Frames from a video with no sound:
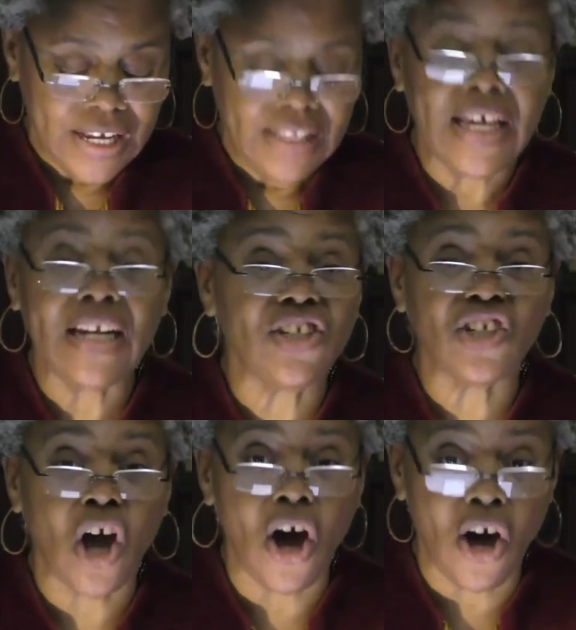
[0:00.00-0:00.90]
Let us
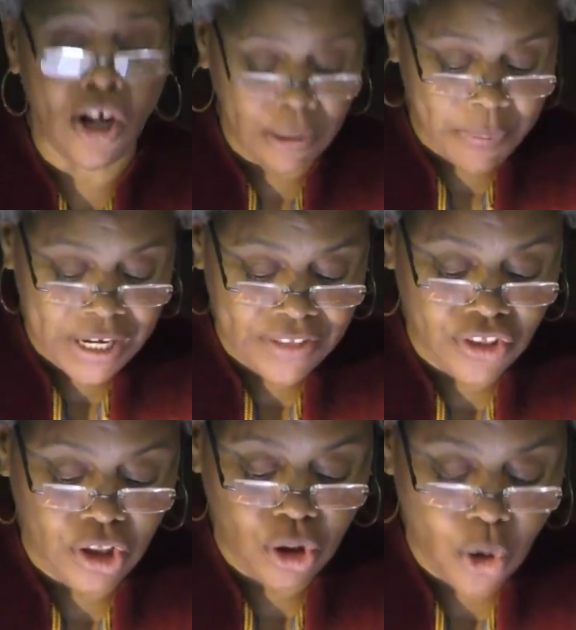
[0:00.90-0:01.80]
call upon
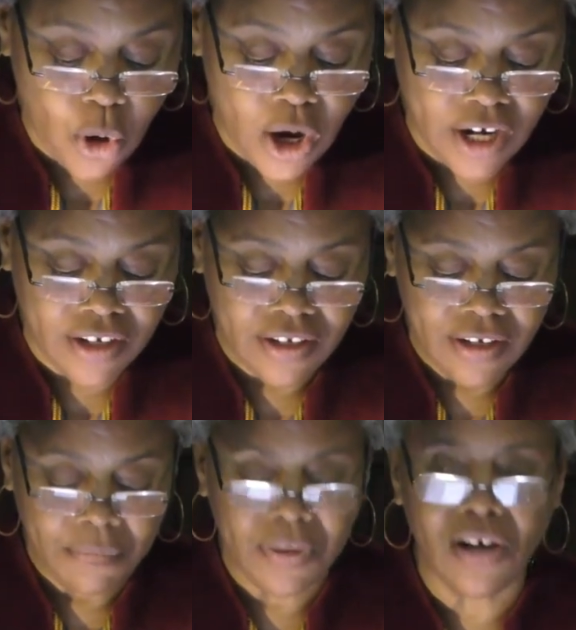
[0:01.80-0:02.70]
the Lord,
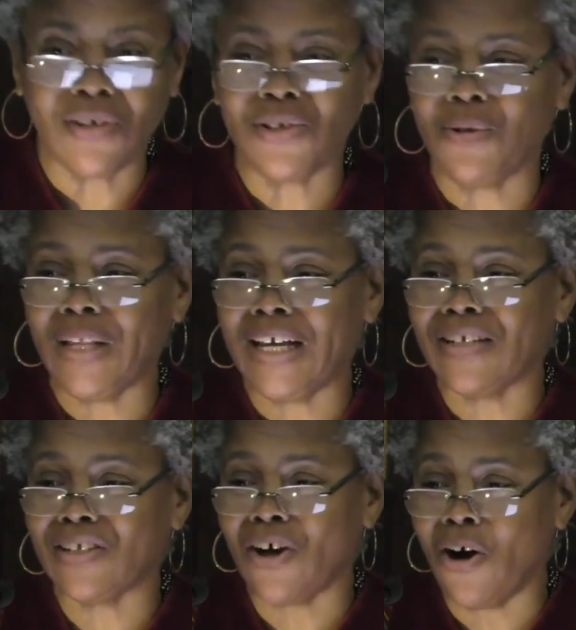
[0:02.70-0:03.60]
but also let
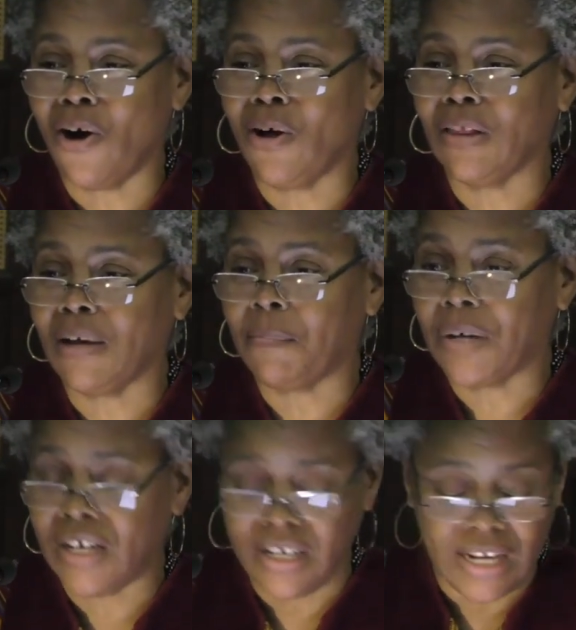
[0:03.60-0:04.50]
us call
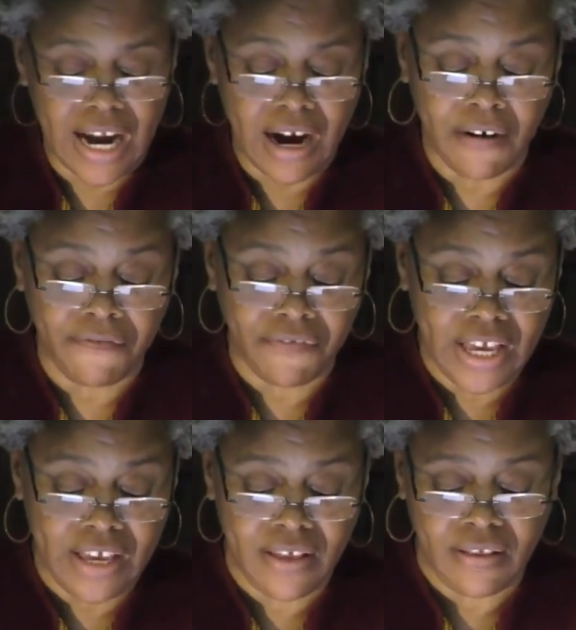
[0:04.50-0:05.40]
upon our
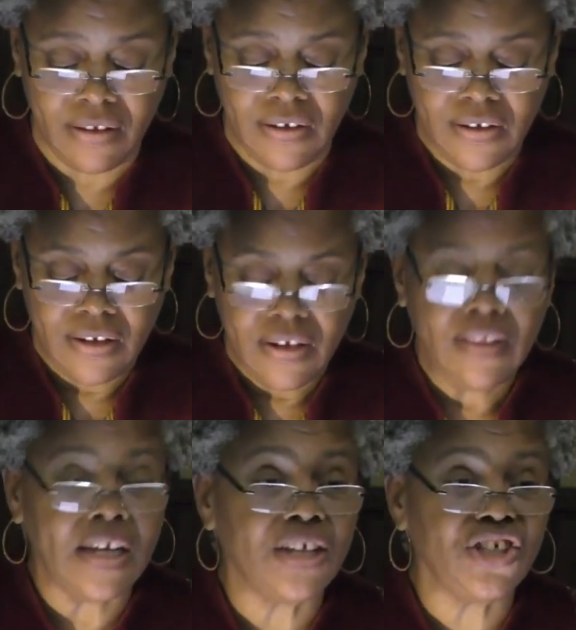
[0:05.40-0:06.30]
faith.
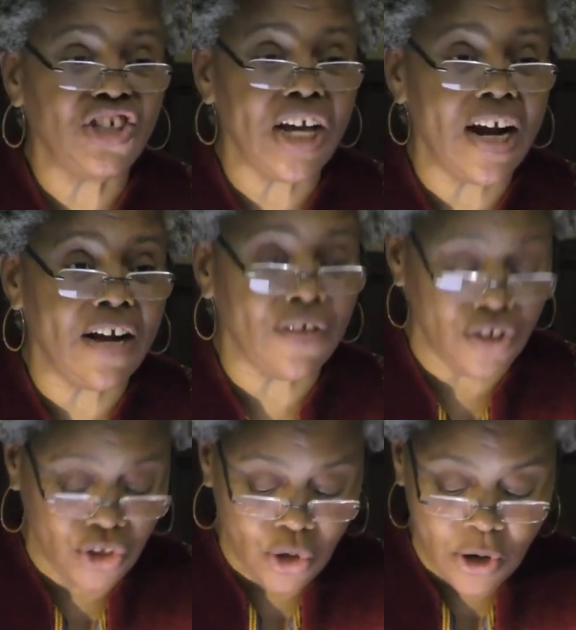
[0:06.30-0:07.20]
Let us share the
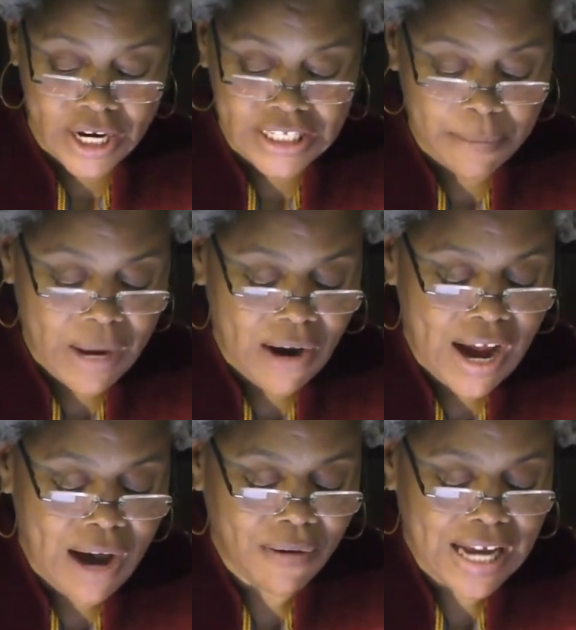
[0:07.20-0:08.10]
stories about
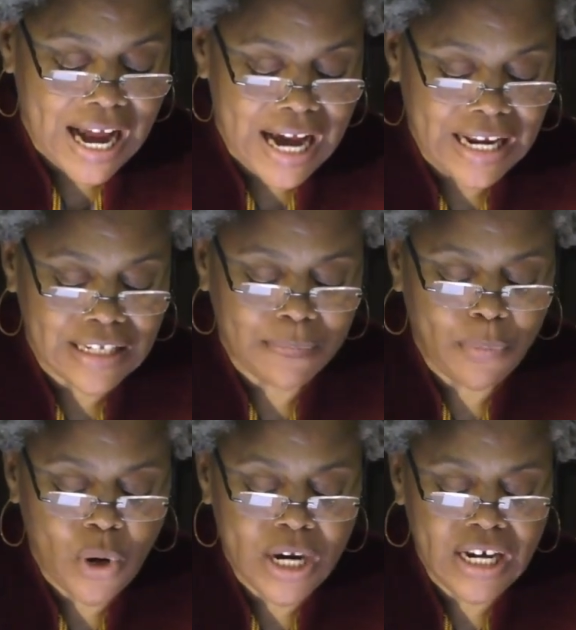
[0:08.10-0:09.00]
how God has
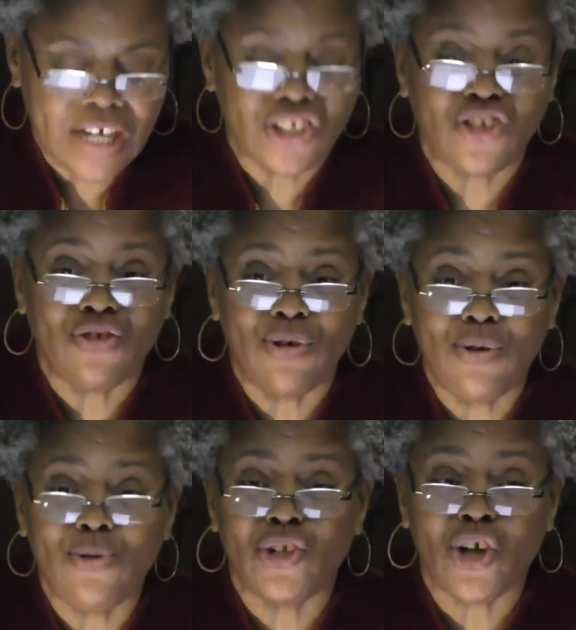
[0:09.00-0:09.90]
brought us
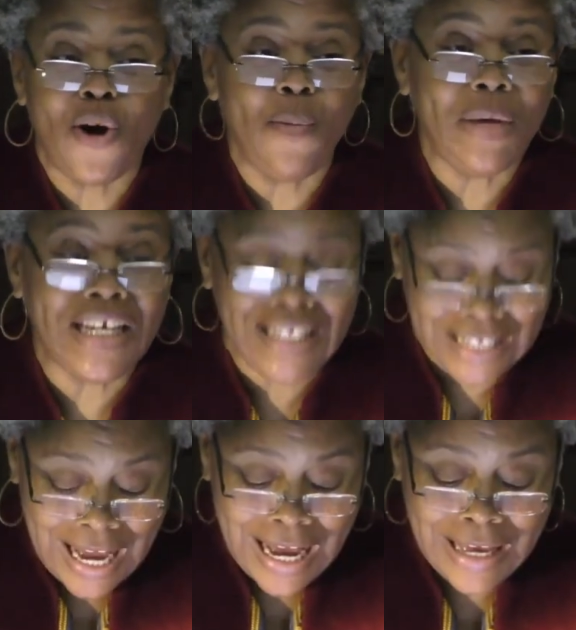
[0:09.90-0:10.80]
through so many
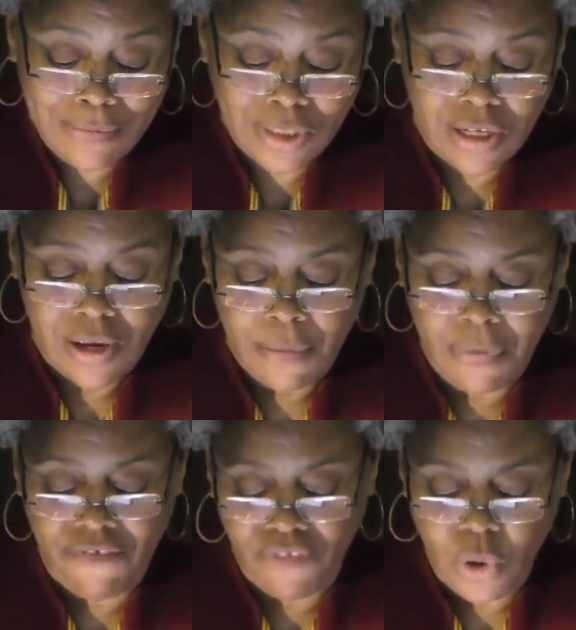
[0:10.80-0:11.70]
times
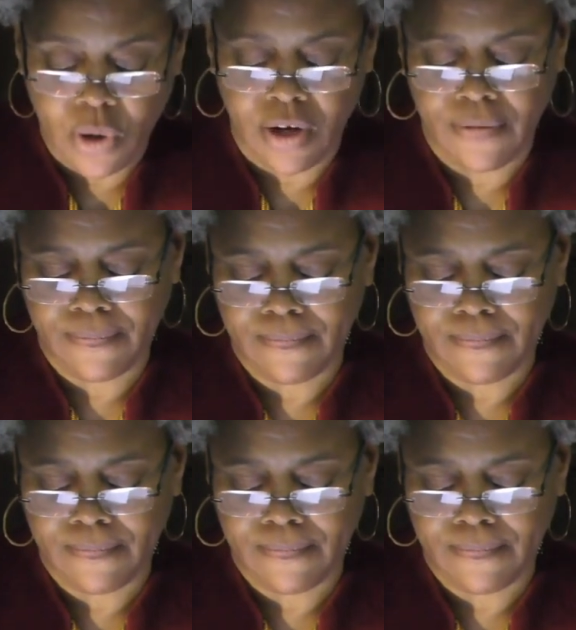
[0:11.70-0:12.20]
before.